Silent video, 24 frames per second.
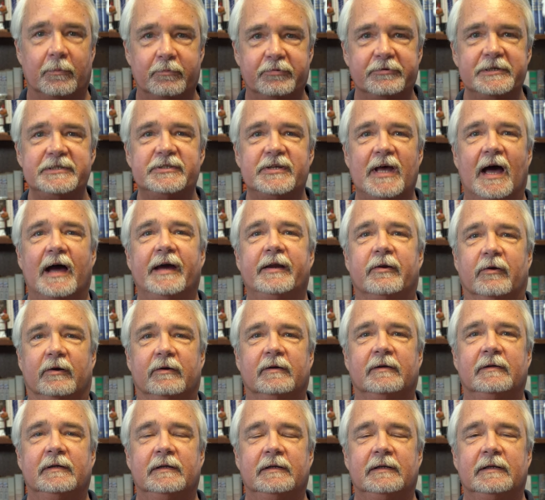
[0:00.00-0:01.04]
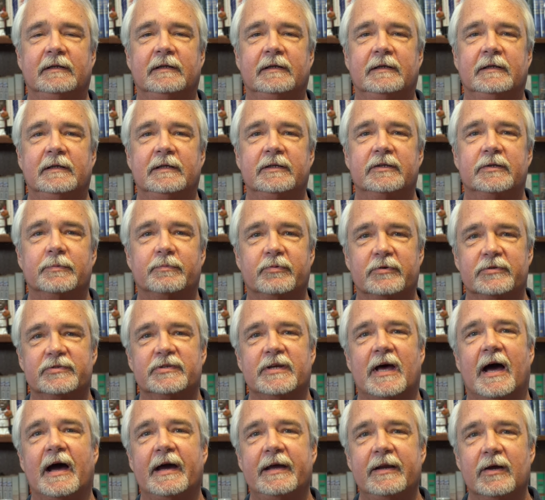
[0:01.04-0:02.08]
a presider, to
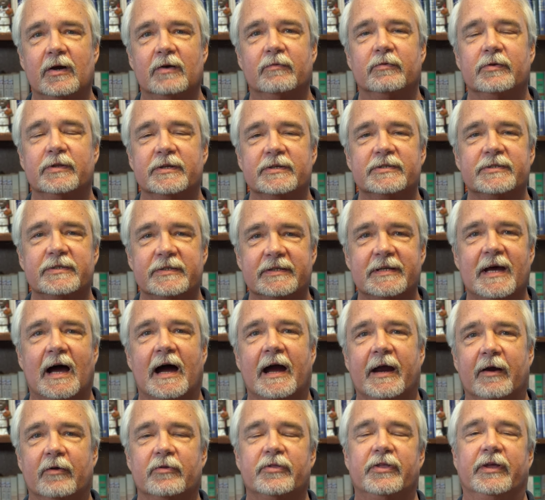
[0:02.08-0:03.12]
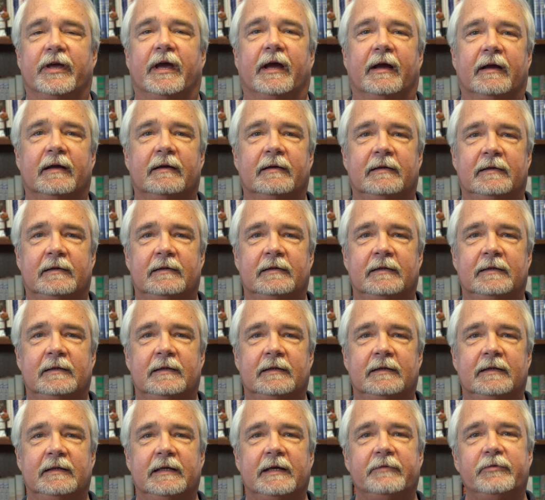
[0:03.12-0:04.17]
preside over this entire thing
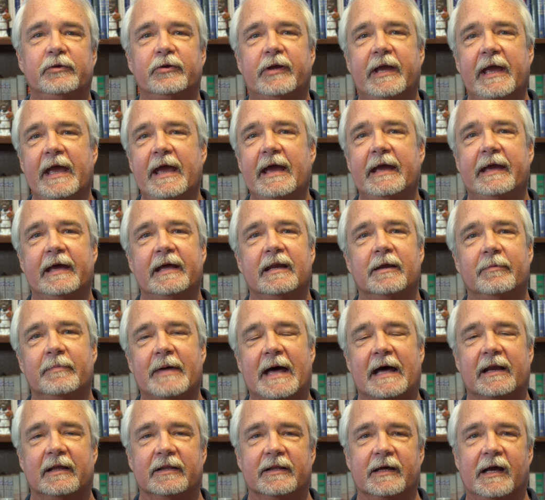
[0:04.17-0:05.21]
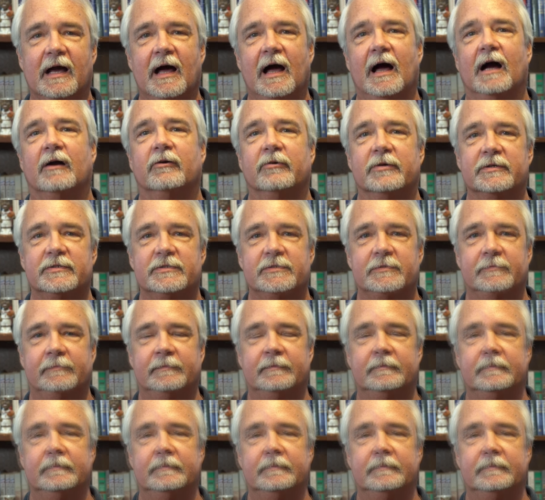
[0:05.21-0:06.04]
if you can't get him out of the Congress?